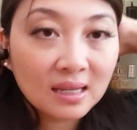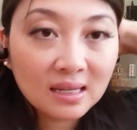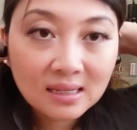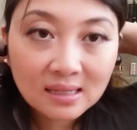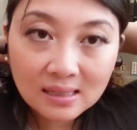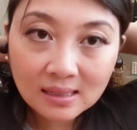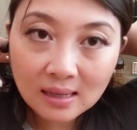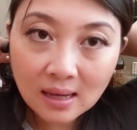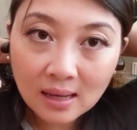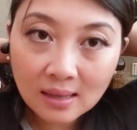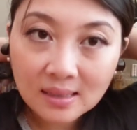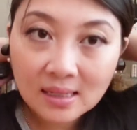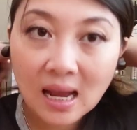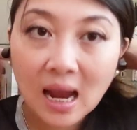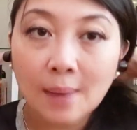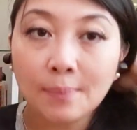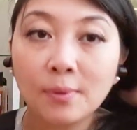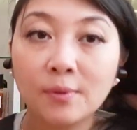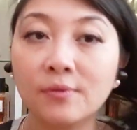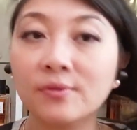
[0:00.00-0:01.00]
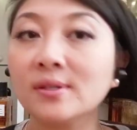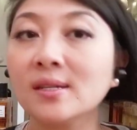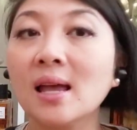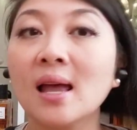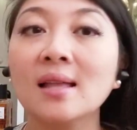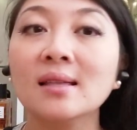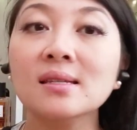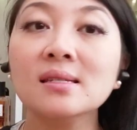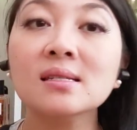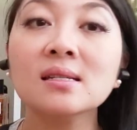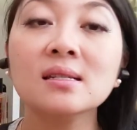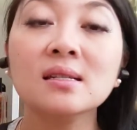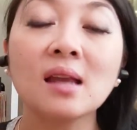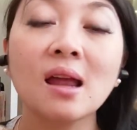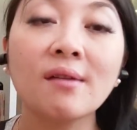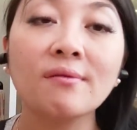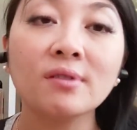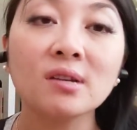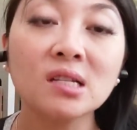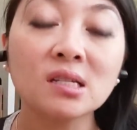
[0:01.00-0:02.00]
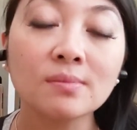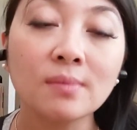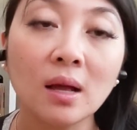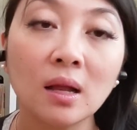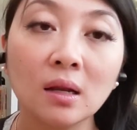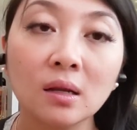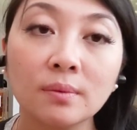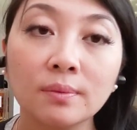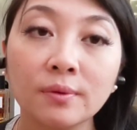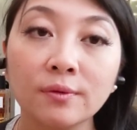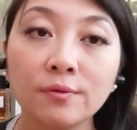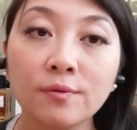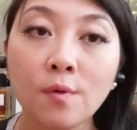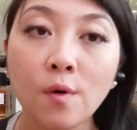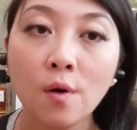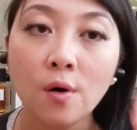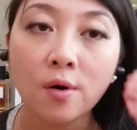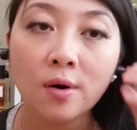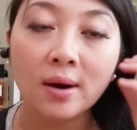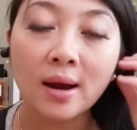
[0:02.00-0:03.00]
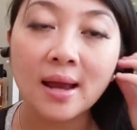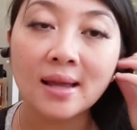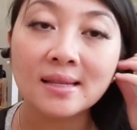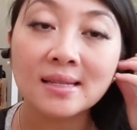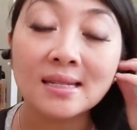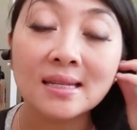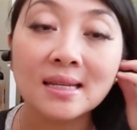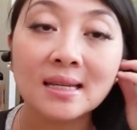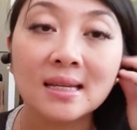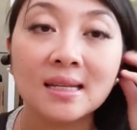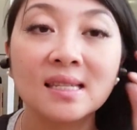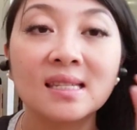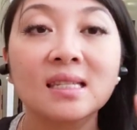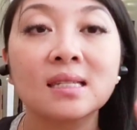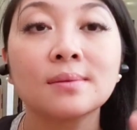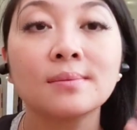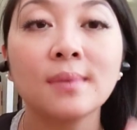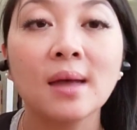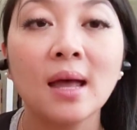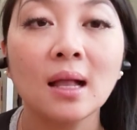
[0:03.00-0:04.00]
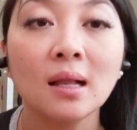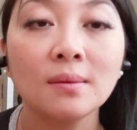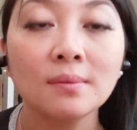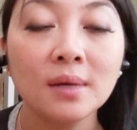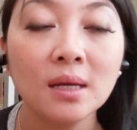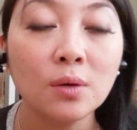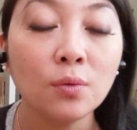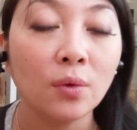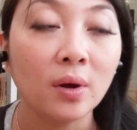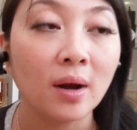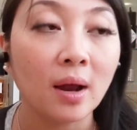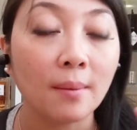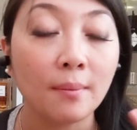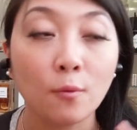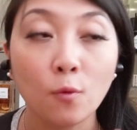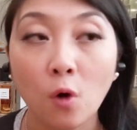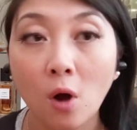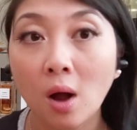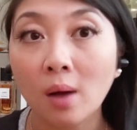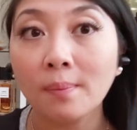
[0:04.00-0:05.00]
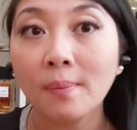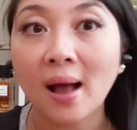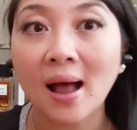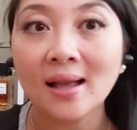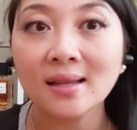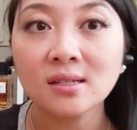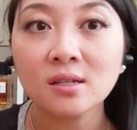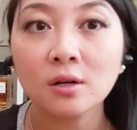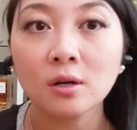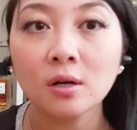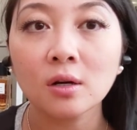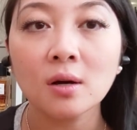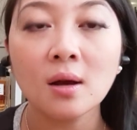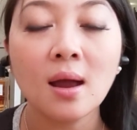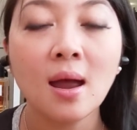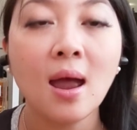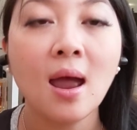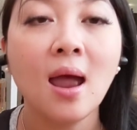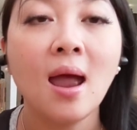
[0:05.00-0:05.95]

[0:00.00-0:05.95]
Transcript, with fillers: this type of scent, she never smelled it before, and she could smell me when I walked past her.